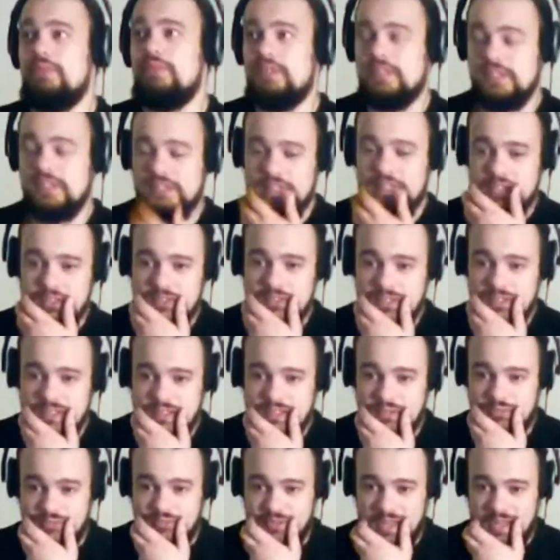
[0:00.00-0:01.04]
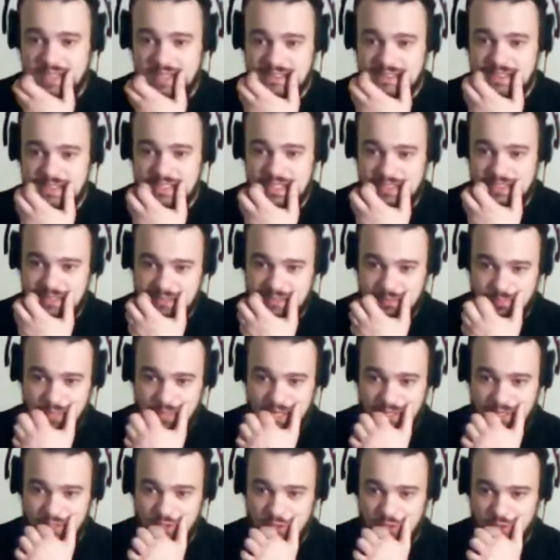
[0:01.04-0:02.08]
clearly fascinated by
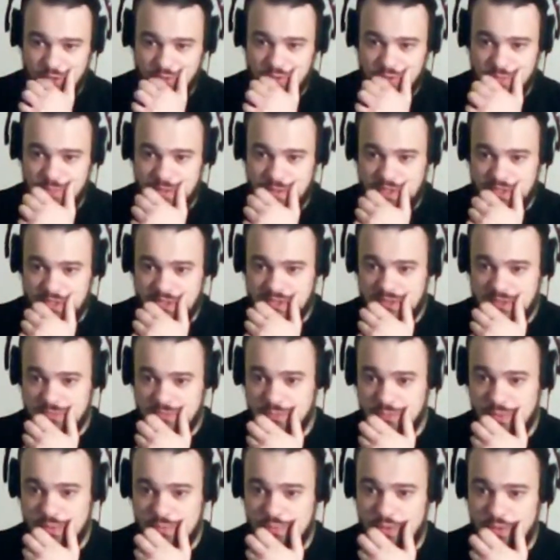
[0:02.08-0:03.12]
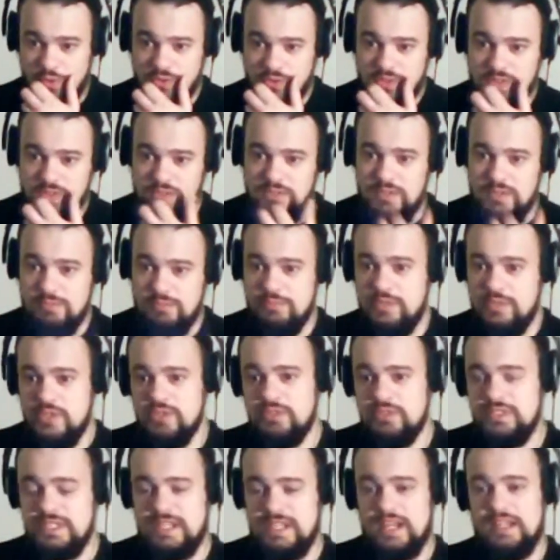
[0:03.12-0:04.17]
Ghost because most of the music
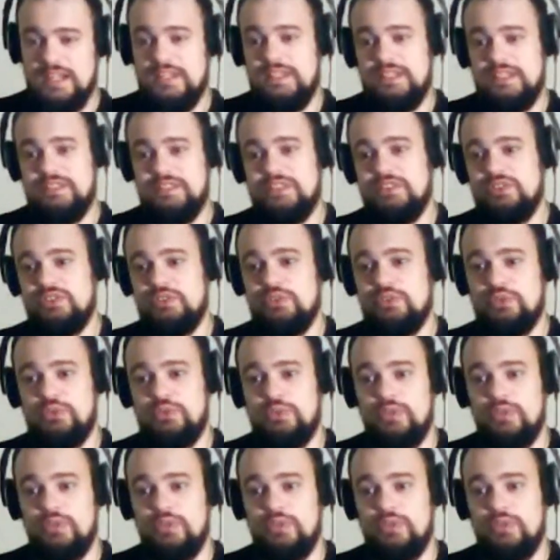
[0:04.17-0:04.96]
I listen to